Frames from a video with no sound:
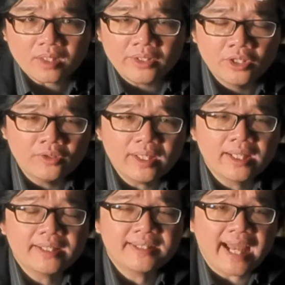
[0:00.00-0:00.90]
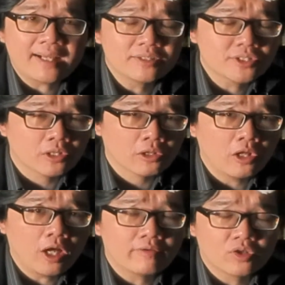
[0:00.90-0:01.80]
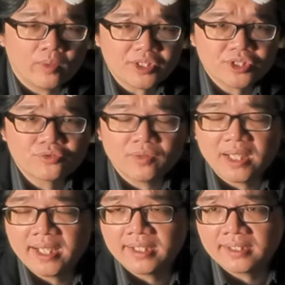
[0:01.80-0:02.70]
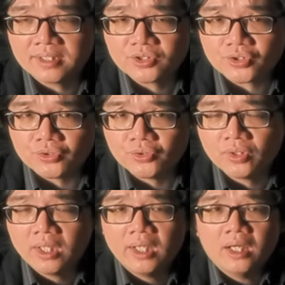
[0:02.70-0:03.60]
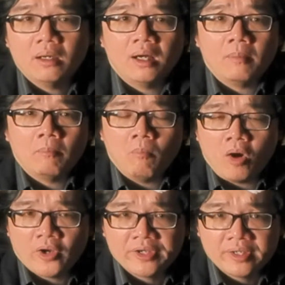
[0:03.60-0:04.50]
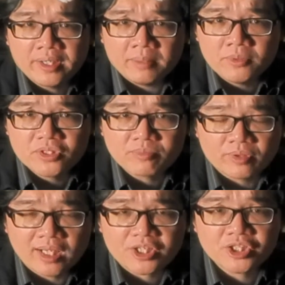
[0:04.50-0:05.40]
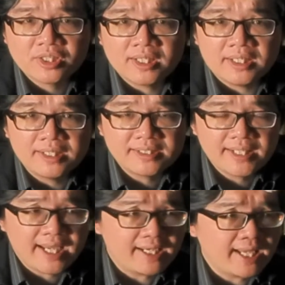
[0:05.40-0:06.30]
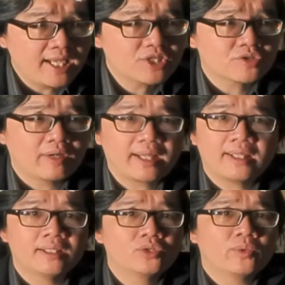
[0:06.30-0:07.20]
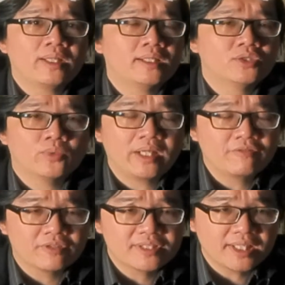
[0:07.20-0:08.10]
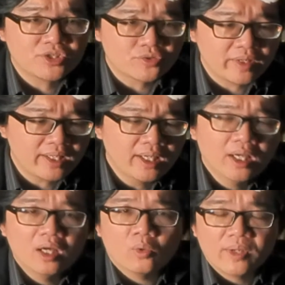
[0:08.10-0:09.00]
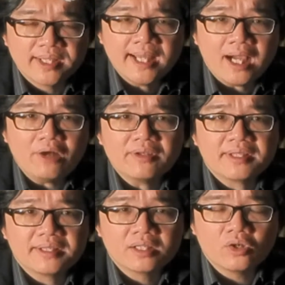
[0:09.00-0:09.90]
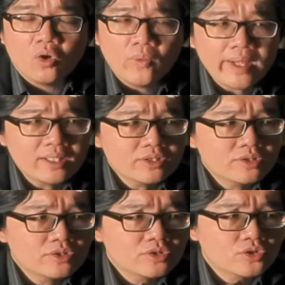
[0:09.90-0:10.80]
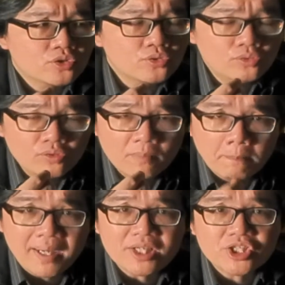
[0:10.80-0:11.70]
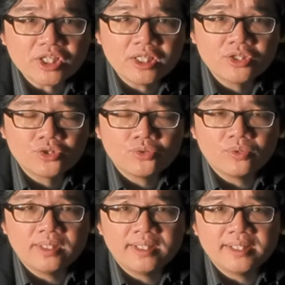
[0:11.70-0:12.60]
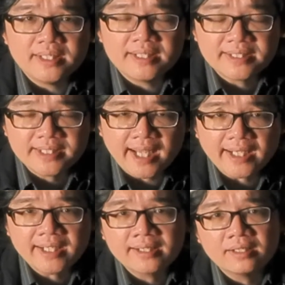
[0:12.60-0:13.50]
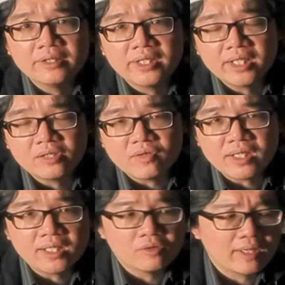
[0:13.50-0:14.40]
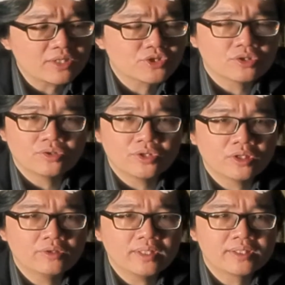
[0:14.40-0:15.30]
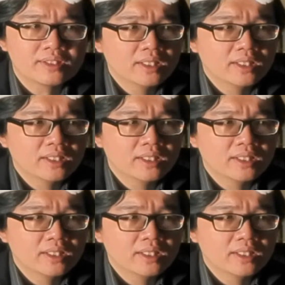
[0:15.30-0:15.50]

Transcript: you know, it tackles a lot of the questions related to modern music production in this day and age, right, in the 21st century, without going too much into the technical nitty-gritty, right? So, you know, it